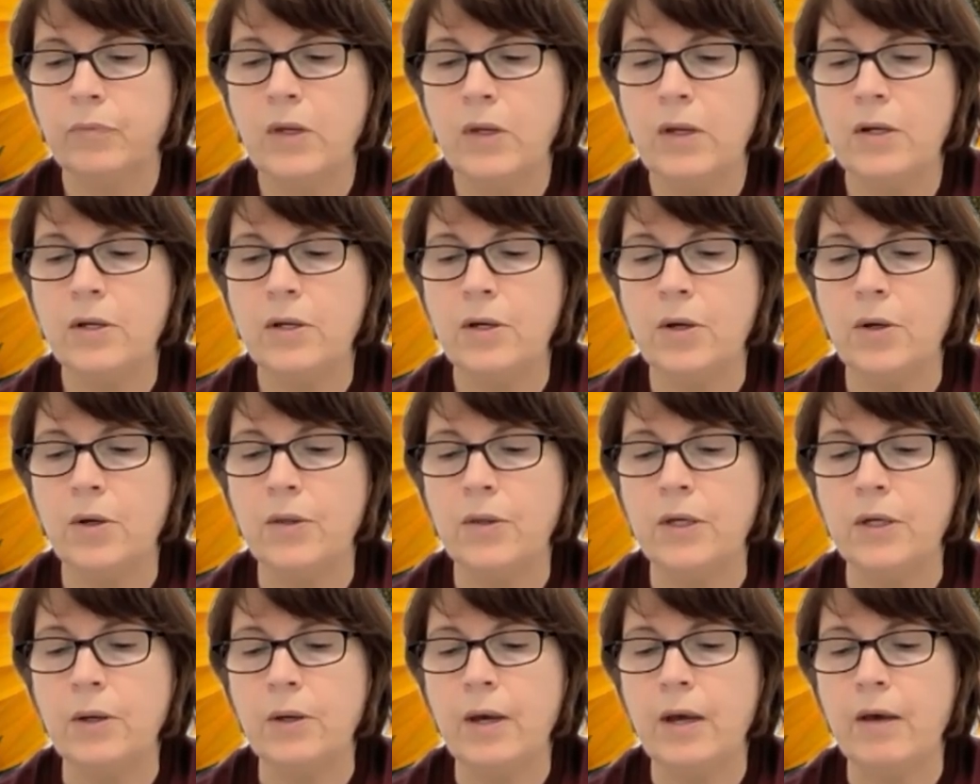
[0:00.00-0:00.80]
Know
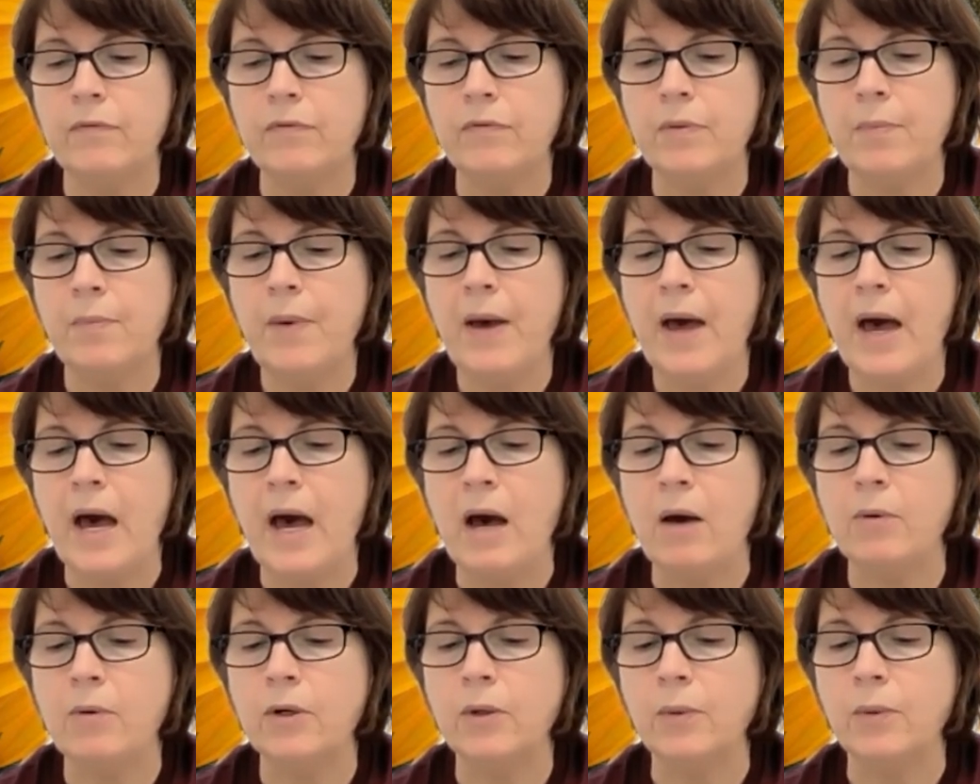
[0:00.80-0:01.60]
that you have the
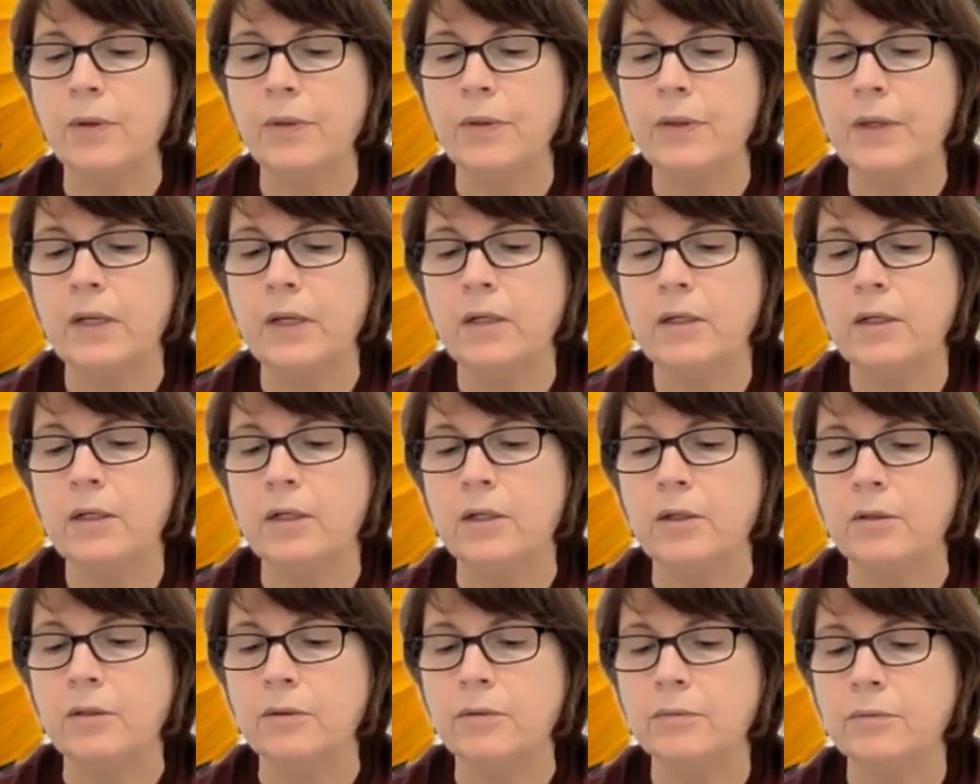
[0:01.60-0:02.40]
power within
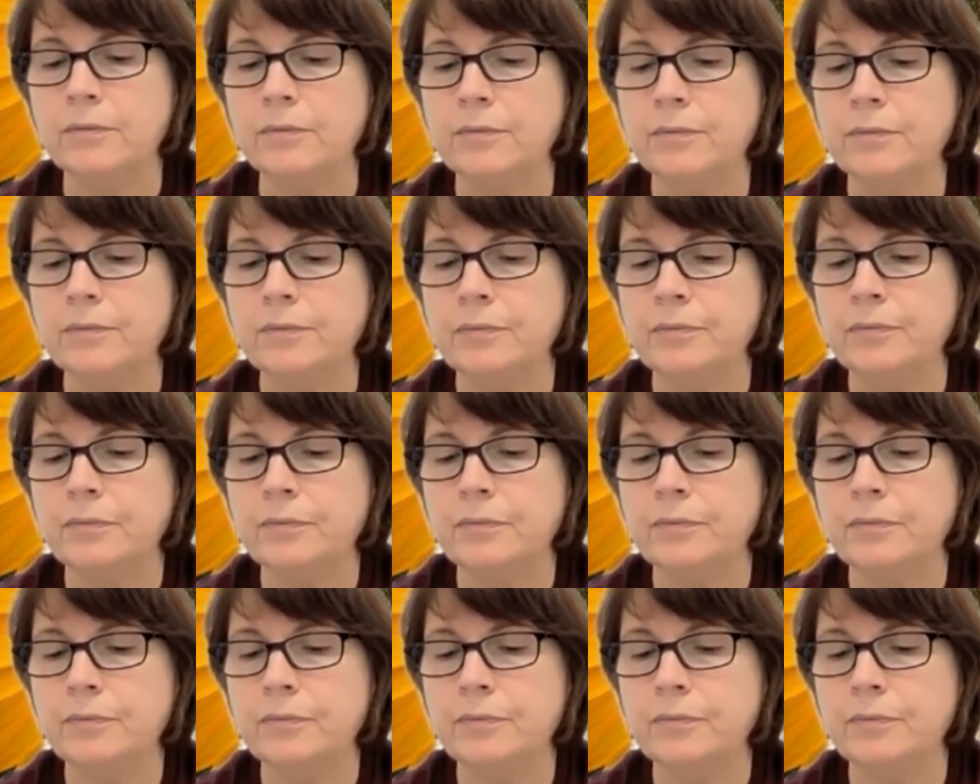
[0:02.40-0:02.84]
you